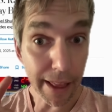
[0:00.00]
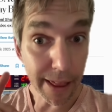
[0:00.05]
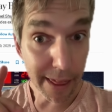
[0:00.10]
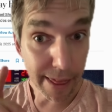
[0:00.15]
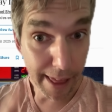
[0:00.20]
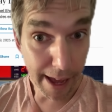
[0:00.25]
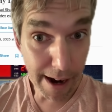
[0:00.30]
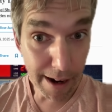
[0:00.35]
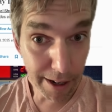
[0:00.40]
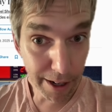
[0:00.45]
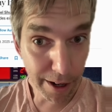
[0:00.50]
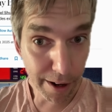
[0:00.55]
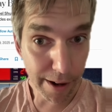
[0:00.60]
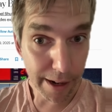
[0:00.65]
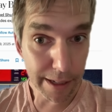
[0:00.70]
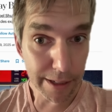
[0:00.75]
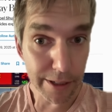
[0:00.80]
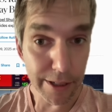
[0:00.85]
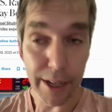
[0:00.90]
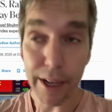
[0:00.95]
their
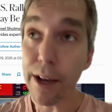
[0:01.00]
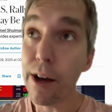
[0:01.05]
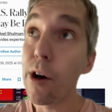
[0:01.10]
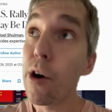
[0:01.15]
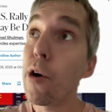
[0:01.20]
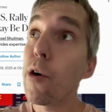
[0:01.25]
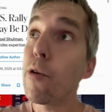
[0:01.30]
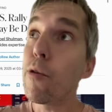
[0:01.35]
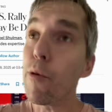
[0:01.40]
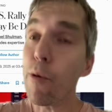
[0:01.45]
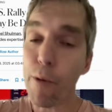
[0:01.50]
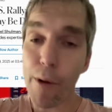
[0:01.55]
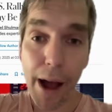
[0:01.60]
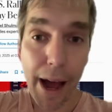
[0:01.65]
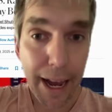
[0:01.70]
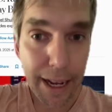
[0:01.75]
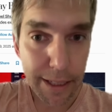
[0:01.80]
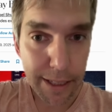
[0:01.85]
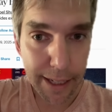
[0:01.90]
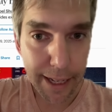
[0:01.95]
currency
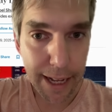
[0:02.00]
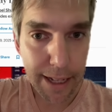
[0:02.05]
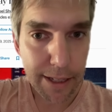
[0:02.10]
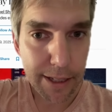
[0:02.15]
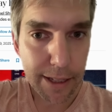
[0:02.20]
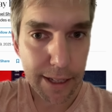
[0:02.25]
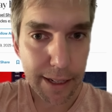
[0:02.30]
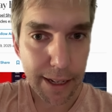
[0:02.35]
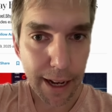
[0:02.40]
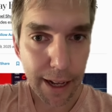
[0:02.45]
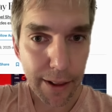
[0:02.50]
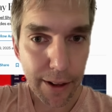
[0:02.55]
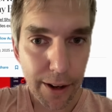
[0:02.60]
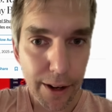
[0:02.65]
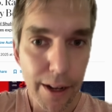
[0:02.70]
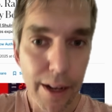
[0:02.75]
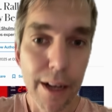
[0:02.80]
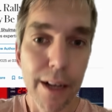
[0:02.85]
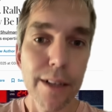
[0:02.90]
rise against the dollar.